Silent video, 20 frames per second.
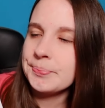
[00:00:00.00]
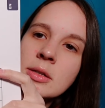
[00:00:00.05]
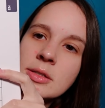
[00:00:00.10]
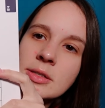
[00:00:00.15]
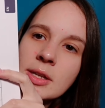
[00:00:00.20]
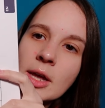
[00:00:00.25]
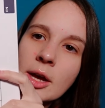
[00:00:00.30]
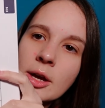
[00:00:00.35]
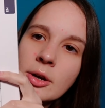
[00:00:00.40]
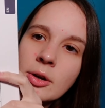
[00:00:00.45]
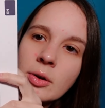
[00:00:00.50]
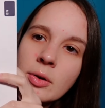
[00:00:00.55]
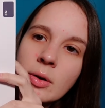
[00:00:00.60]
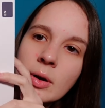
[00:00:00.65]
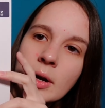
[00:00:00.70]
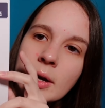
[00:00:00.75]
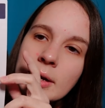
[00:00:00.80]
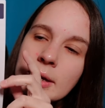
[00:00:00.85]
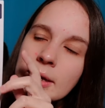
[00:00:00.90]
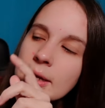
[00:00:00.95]
So
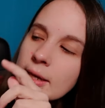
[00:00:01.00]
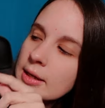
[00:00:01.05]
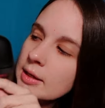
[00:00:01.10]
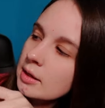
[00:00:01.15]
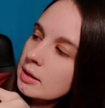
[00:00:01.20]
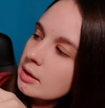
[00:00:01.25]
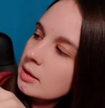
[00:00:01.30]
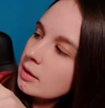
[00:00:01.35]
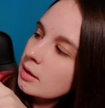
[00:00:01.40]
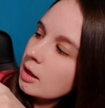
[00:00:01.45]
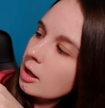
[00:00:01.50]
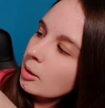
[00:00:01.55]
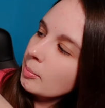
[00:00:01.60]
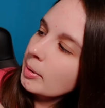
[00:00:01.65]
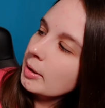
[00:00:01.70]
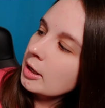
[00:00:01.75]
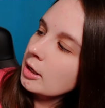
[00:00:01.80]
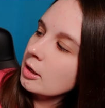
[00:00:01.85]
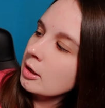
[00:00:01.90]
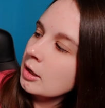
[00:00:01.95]
again, up
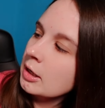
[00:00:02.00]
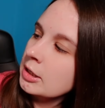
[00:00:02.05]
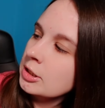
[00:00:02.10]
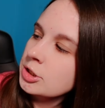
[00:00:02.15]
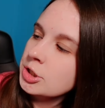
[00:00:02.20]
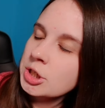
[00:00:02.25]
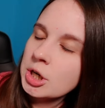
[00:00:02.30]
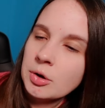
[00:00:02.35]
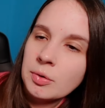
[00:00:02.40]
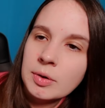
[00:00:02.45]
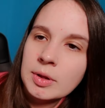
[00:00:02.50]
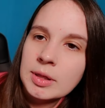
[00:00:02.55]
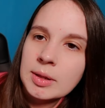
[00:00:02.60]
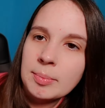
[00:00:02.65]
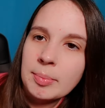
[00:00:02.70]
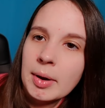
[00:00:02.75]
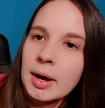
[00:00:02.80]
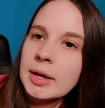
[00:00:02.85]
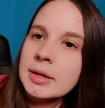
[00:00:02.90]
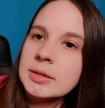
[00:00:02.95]
here, it's showing the
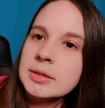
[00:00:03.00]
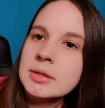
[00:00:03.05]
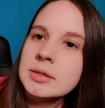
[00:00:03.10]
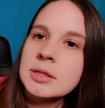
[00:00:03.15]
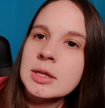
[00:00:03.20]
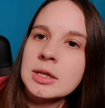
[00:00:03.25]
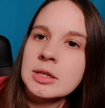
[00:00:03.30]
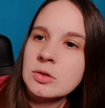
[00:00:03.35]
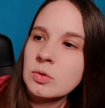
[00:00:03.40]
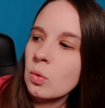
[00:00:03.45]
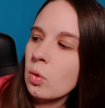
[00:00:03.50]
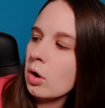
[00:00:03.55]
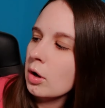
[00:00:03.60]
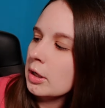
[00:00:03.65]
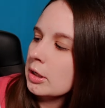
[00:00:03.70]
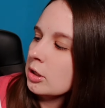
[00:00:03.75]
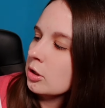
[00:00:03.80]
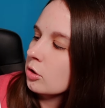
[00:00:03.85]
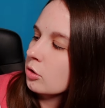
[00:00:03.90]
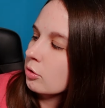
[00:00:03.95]
buttons. It's
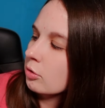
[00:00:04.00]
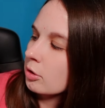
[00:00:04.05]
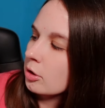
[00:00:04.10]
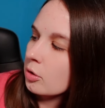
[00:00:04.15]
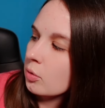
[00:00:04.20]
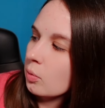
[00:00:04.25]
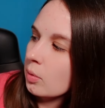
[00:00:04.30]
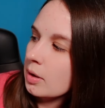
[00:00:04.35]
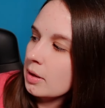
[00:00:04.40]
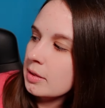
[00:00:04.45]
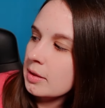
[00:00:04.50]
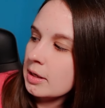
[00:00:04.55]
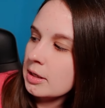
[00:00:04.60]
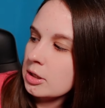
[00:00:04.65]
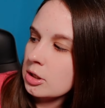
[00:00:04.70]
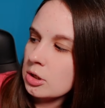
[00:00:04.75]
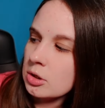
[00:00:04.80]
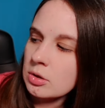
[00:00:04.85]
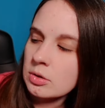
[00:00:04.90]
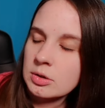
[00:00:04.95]
walking you through what they
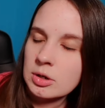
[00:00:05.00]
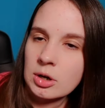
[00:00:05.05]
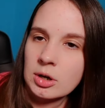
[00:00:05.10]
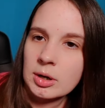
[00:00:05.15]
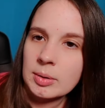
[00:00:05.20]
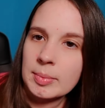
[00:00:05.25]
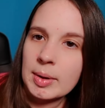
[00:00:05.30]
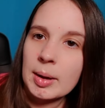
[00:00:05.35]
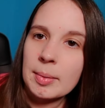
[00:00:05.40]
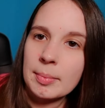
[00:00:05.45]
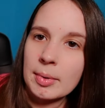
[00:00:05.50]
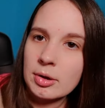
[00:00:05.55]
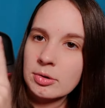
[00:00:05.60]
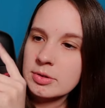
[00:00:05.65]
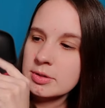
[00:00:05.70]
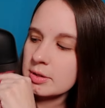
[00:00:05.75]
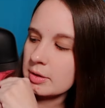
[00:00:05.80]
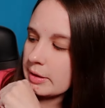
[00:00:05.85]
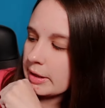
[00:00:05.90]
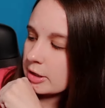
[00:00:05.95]
do, talking about
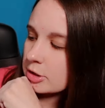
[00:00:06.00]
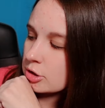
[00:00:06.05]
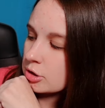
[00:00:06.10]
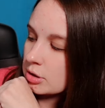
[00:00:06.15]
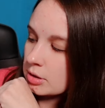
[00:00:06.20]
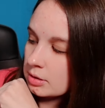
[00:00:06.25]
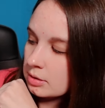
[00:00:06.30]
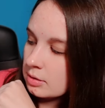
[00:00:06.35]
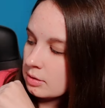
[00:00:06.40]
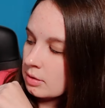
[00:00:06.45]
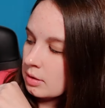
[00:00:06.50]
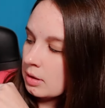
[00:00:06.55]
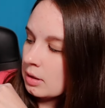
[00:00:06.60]
mode selection.